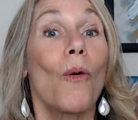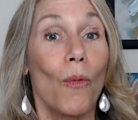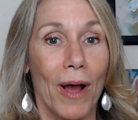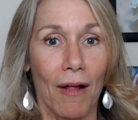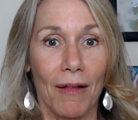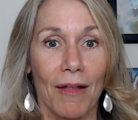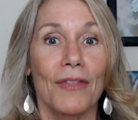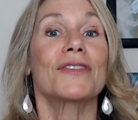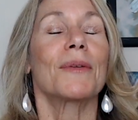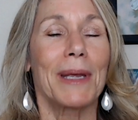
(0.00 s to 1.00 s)
Well,
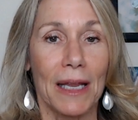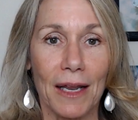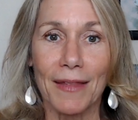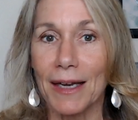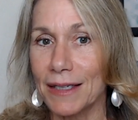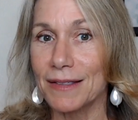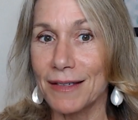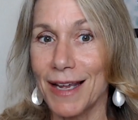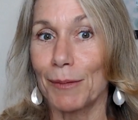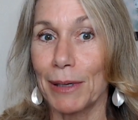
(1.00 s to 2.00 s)
there's some healing that needs to
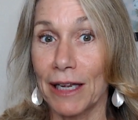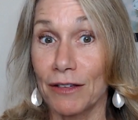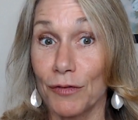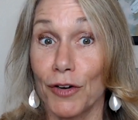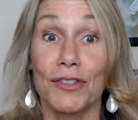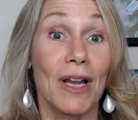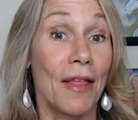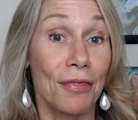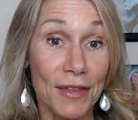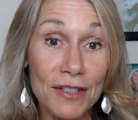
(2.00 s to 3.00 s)
take place first,
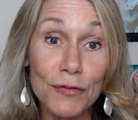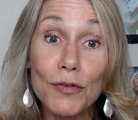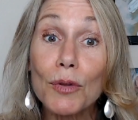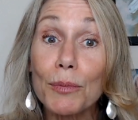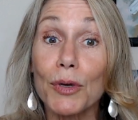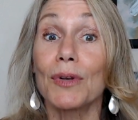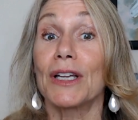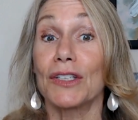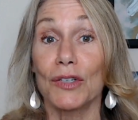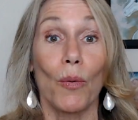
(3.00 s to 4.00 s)
and this full moon
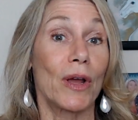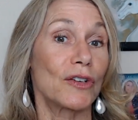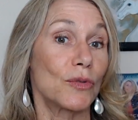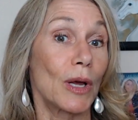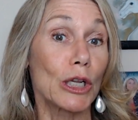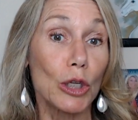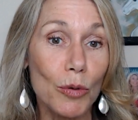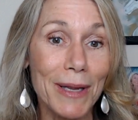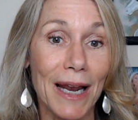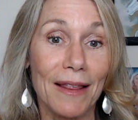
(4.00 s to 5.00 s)
is going to
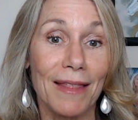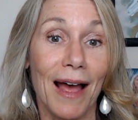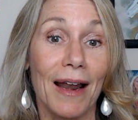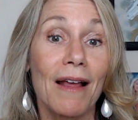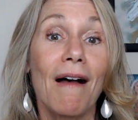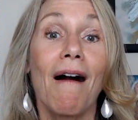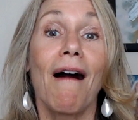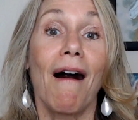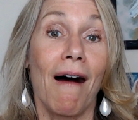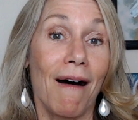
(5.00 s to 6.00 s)
illuminate that
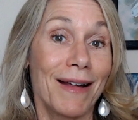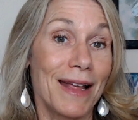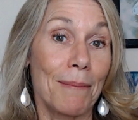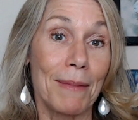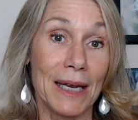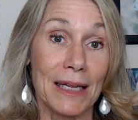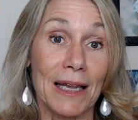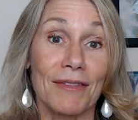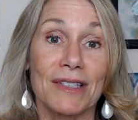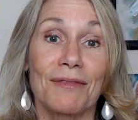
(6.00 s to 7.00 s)
on many
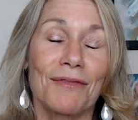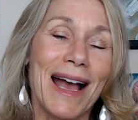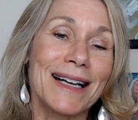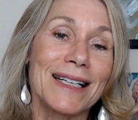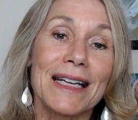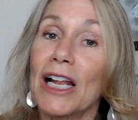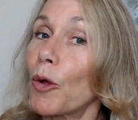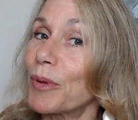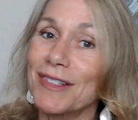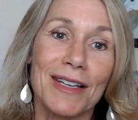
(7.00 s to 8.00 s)
levels. In fact, it can
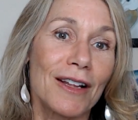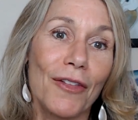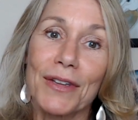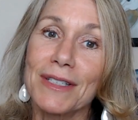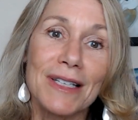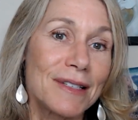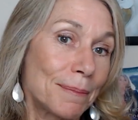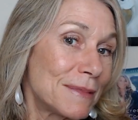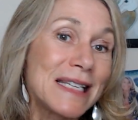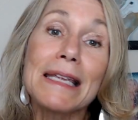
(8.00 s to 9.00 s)
help us heal the
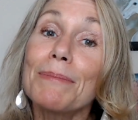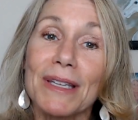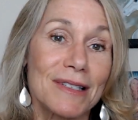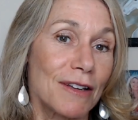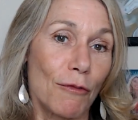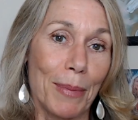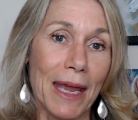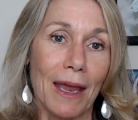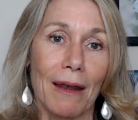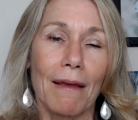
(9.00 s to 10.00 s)
deepest of
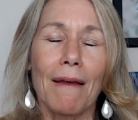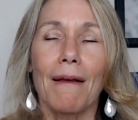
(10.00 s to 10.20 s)
pain,